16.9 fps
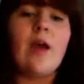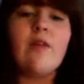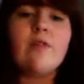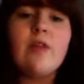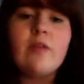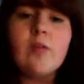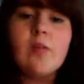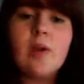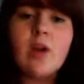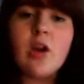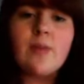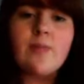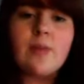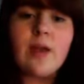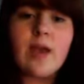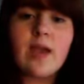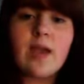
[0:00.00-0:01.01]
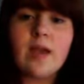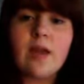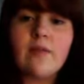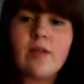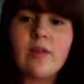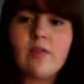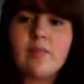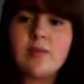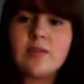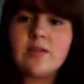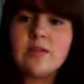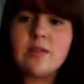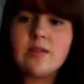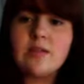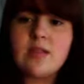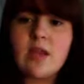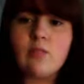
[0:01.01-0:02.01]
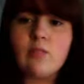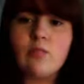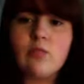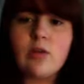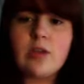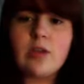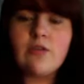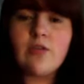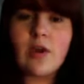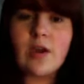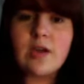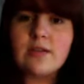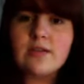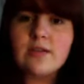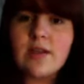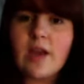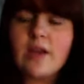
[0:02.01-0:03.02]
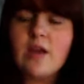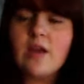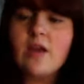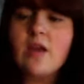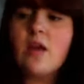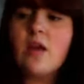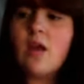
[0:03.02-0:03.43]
I've never been on a plane. I've never been to Disney. I'm really fucking excited.